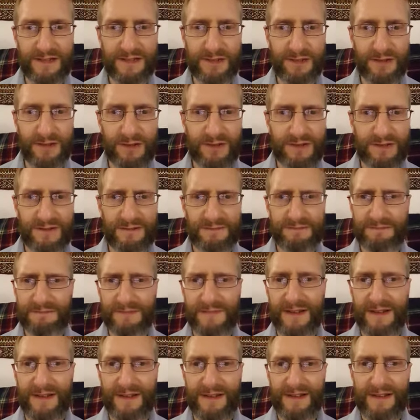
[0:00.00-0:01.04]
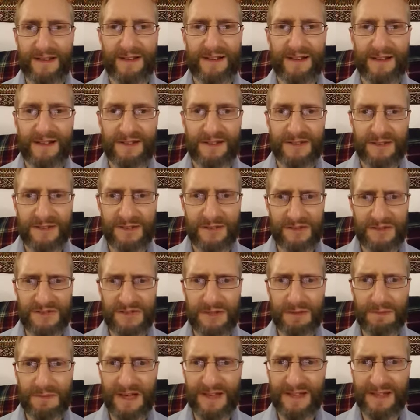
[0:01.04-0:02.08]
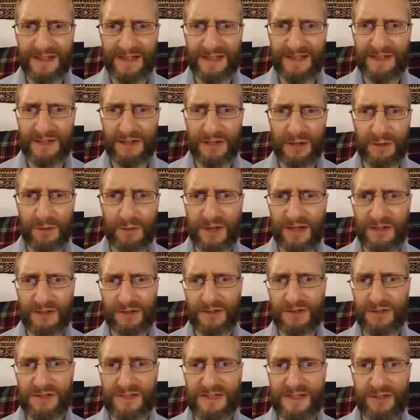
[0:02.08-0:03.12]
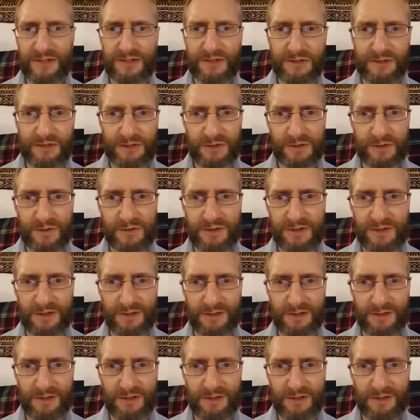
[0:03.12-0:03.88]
It's not so many. Why not just tell the truth?